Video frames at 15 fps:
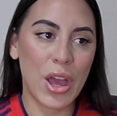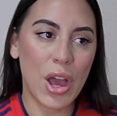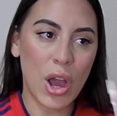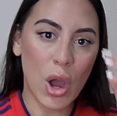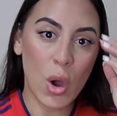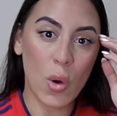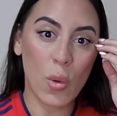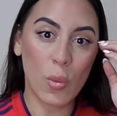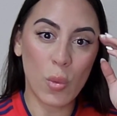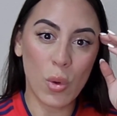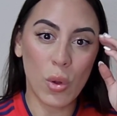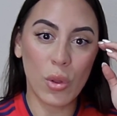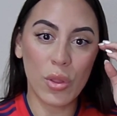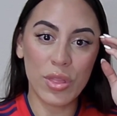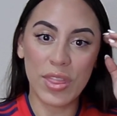oh
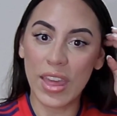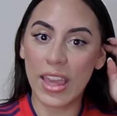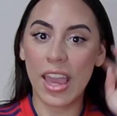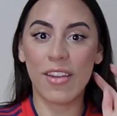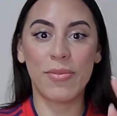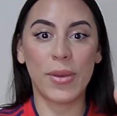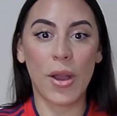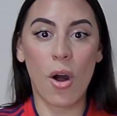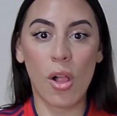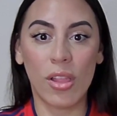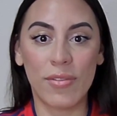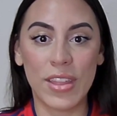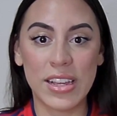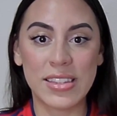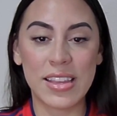well they gave me all of
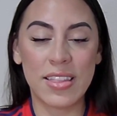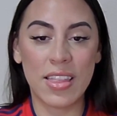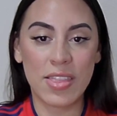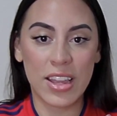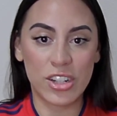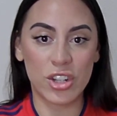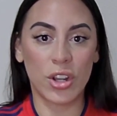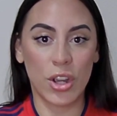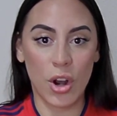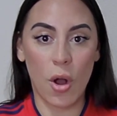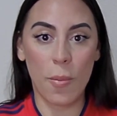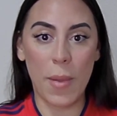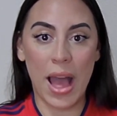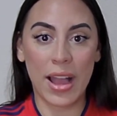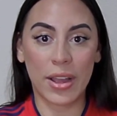this and they took it all
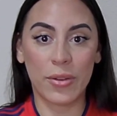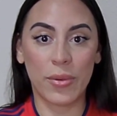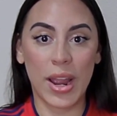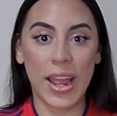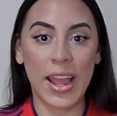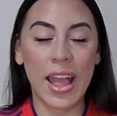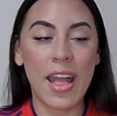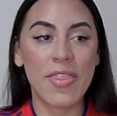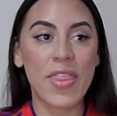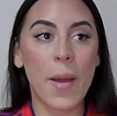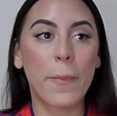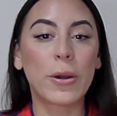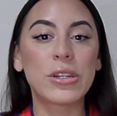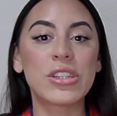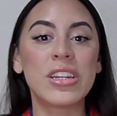back right that
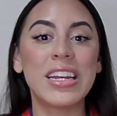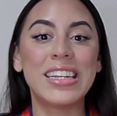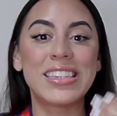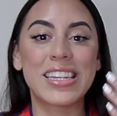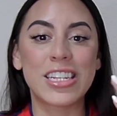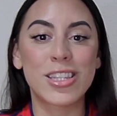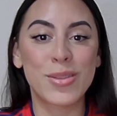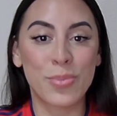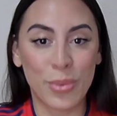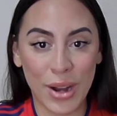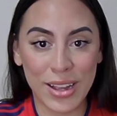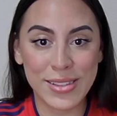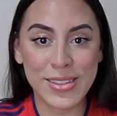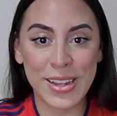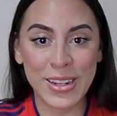person is
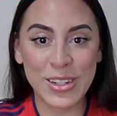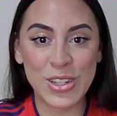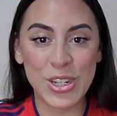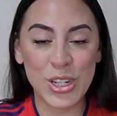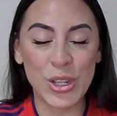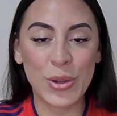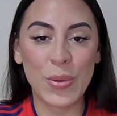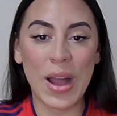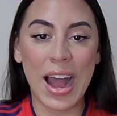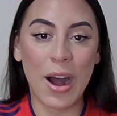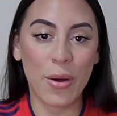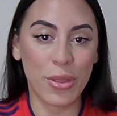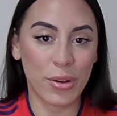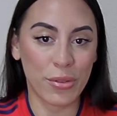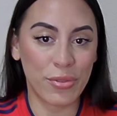expressing to you how
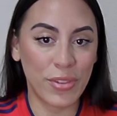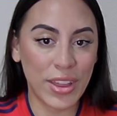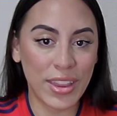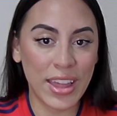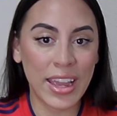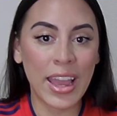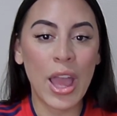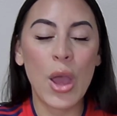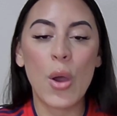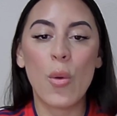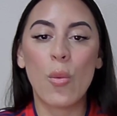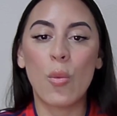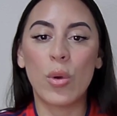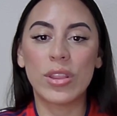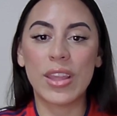they're feeling
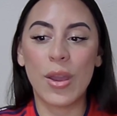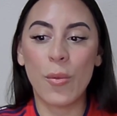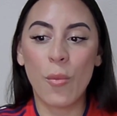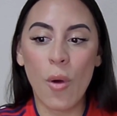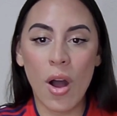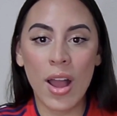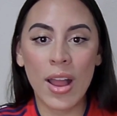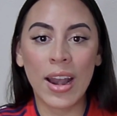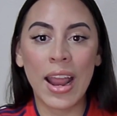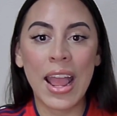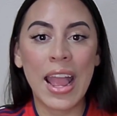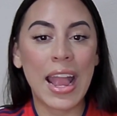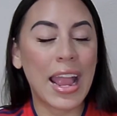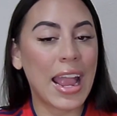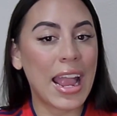what they want
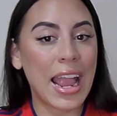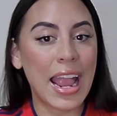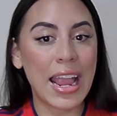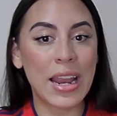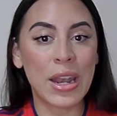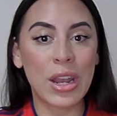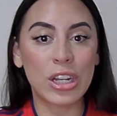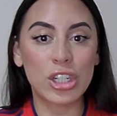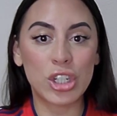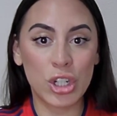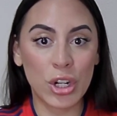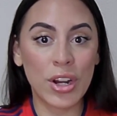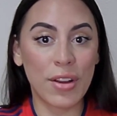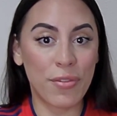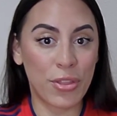and sure
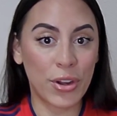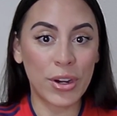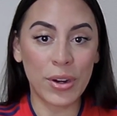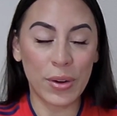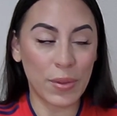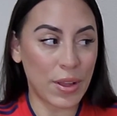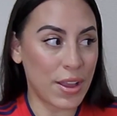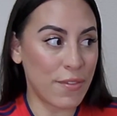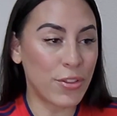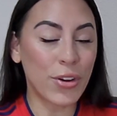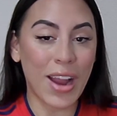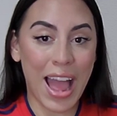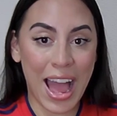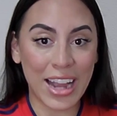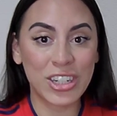if their if their
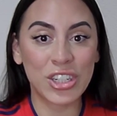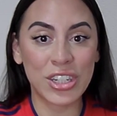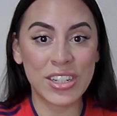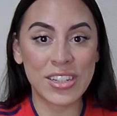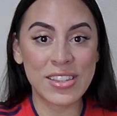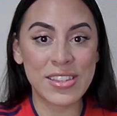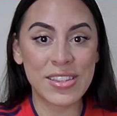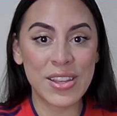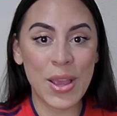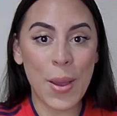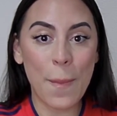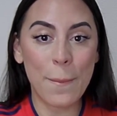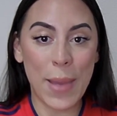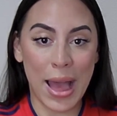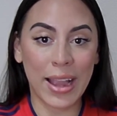actions
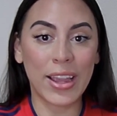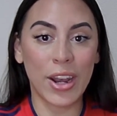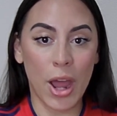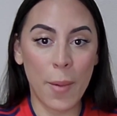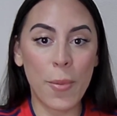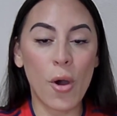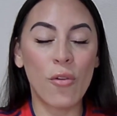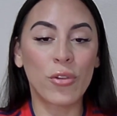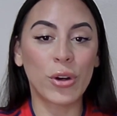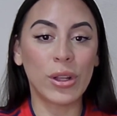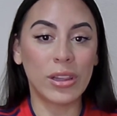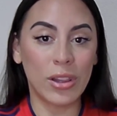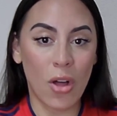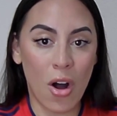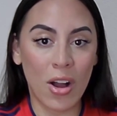back it up over a
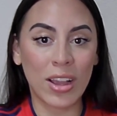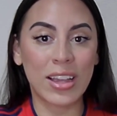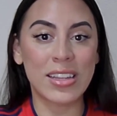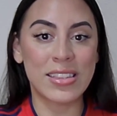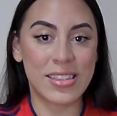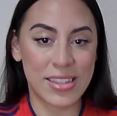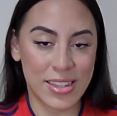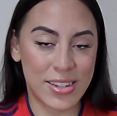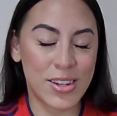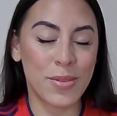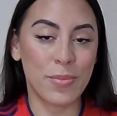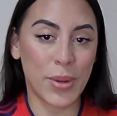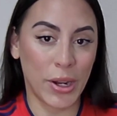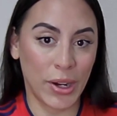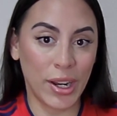long consistent
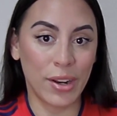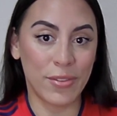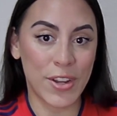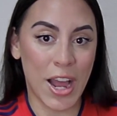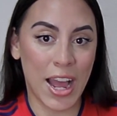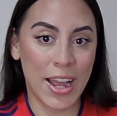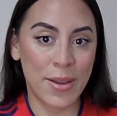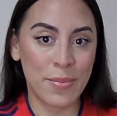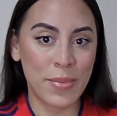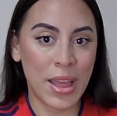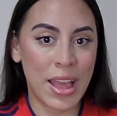period of time